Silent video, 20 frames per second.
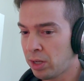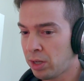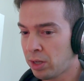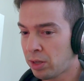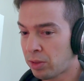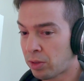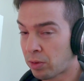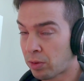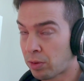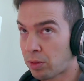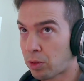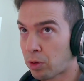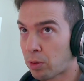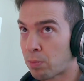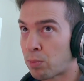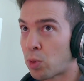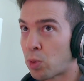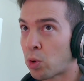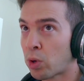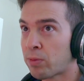they're
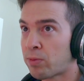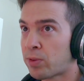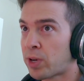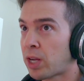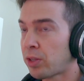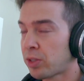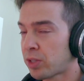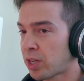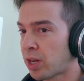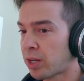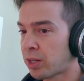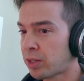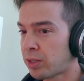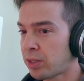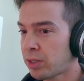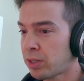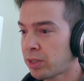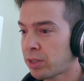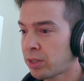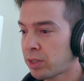more
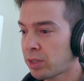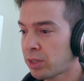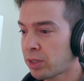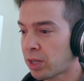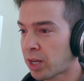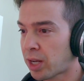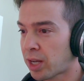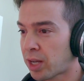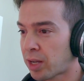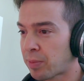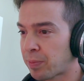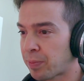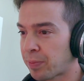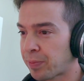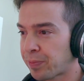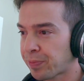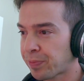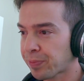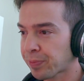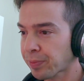volatile.
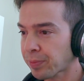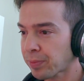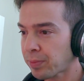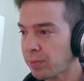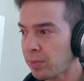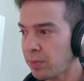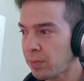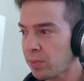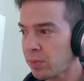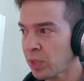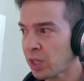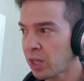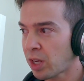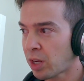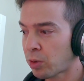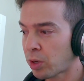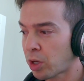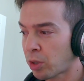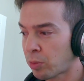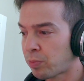A
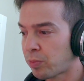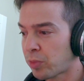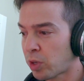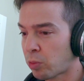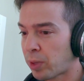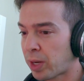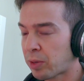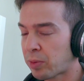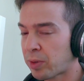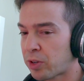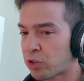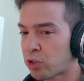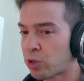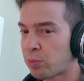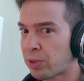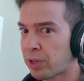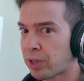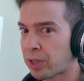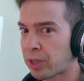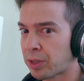recreational
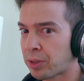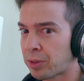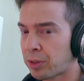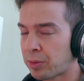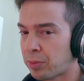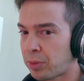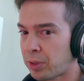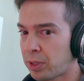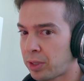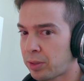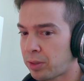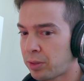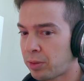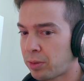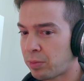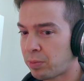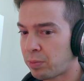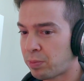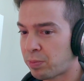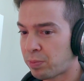player,
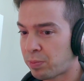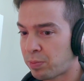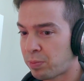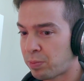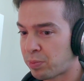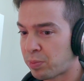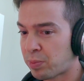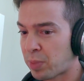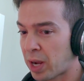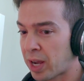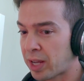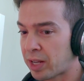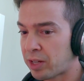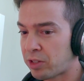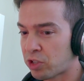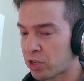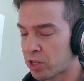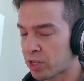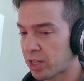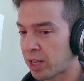by
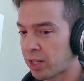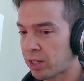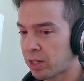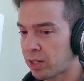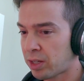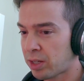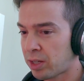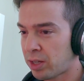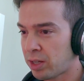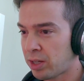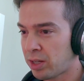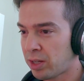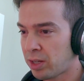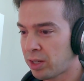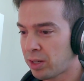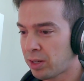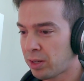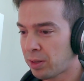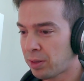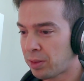just like
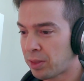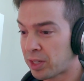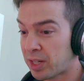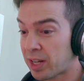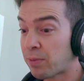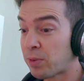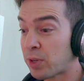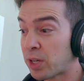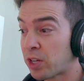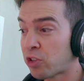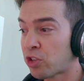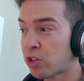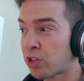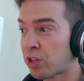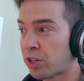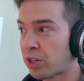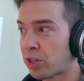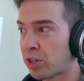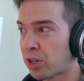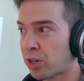the
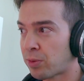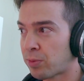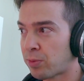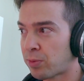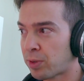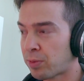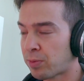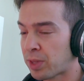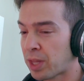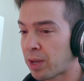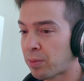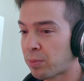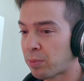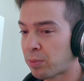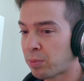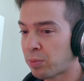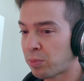definition of them